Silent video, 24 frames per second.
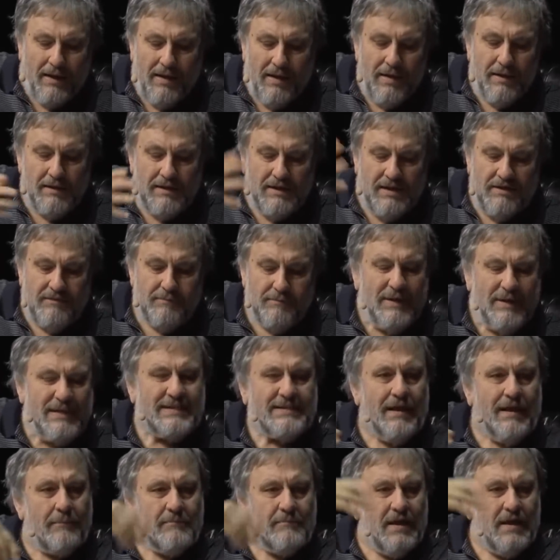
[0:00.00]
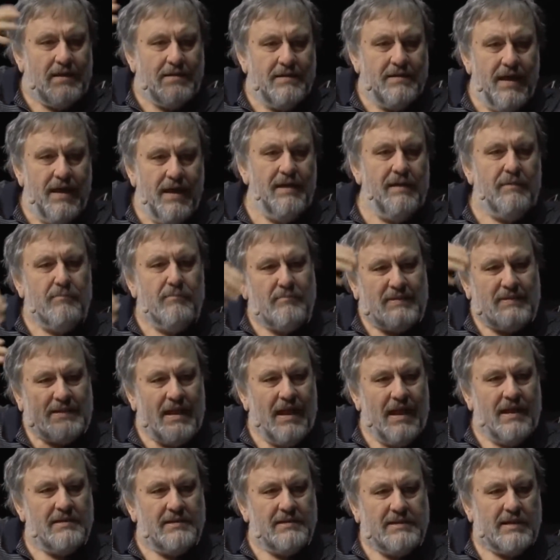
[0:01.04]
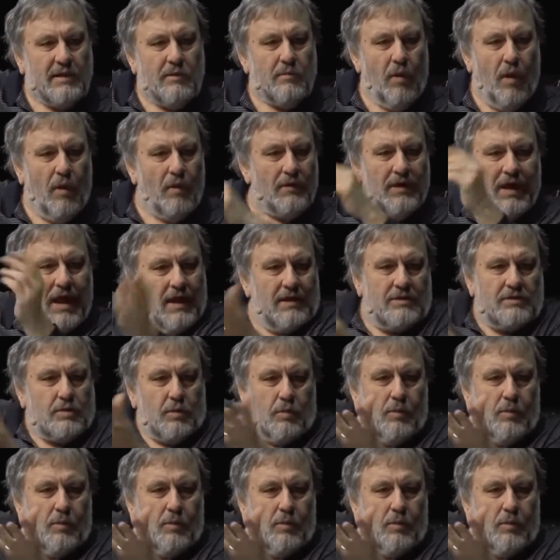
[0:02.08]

give me some names and so on, and